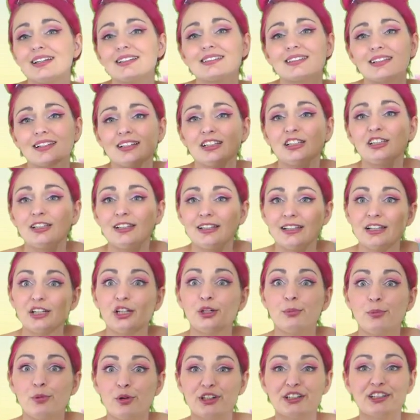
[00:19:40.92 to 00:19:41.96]
a
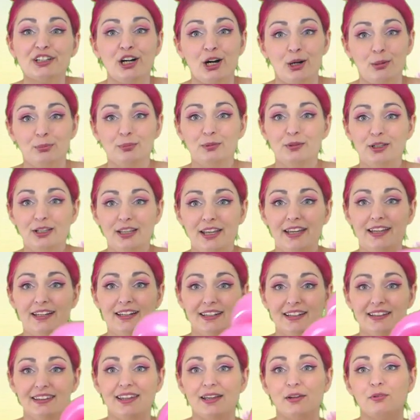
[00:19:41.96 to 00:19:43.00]
little more
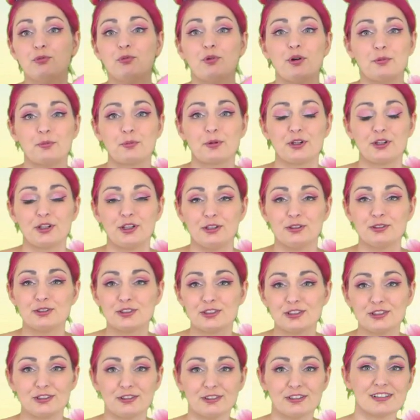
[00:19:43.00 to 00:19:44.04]
complicated than what we're used
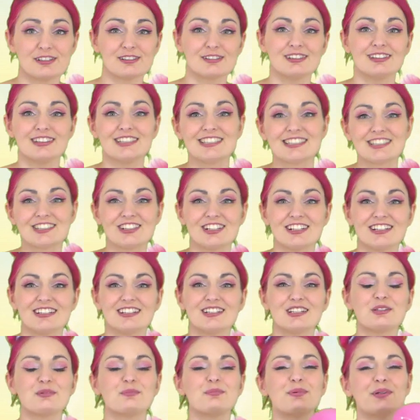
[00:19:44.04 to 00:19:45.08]
to doing in this
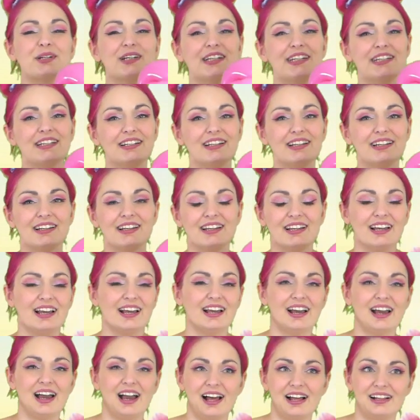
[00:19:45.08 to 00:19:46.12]
channel, but
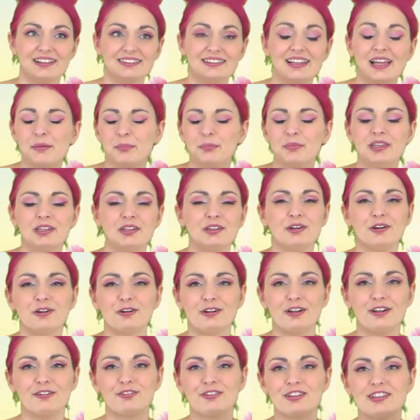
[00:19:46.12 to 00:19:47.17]
let me know
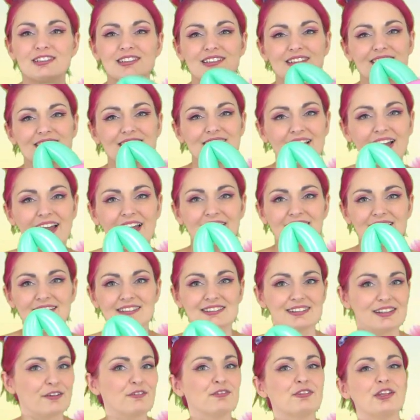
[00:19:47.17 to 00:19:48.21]
if this is the kind of
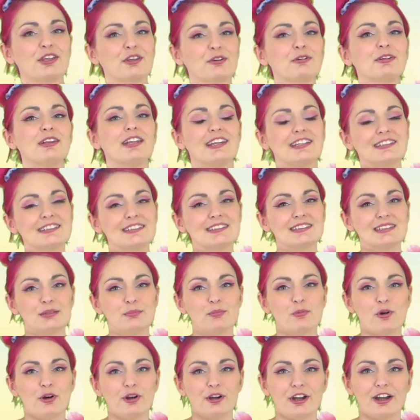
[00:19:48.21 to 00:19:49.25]
stuff that you would like to see
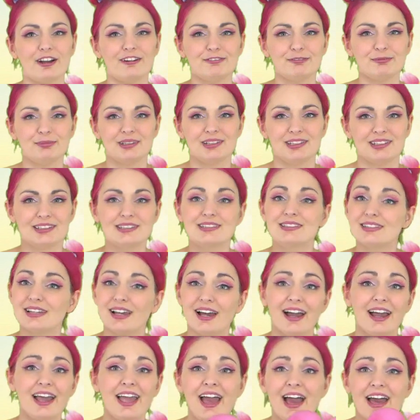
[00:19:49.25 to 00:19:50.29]
more of, because
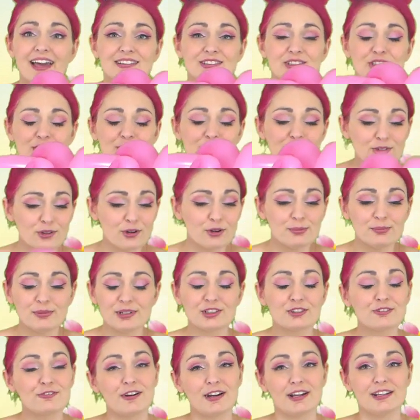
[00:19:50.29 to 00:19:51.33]
I had so
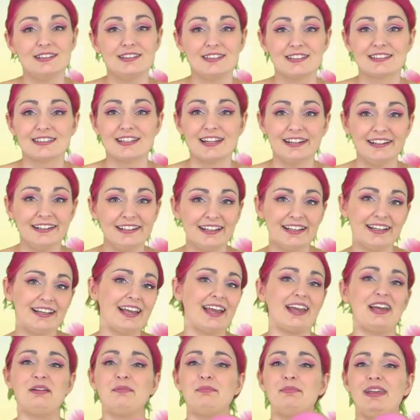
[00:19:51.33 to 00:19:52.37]
much fun designing
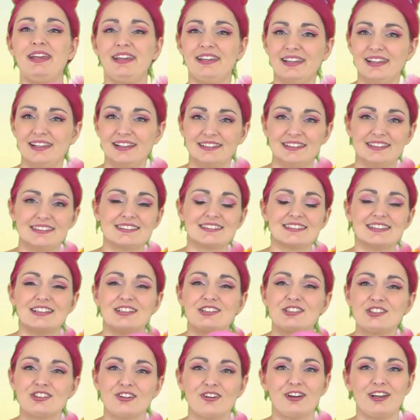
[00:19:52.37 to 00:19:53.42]
and making this
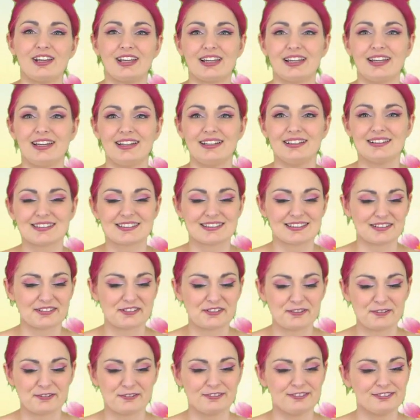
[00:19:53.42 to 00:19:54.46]
and showing it.
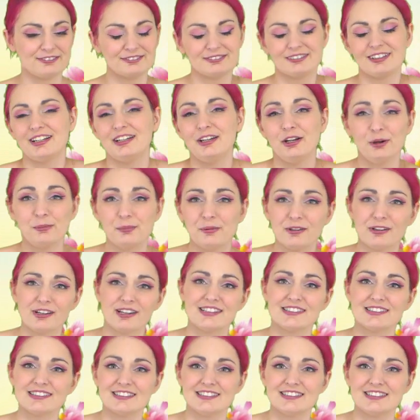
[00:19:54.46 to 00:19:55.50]
So I hope you
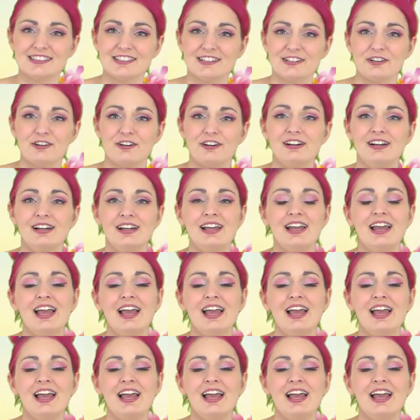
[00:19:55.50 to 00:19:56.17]
guys did too,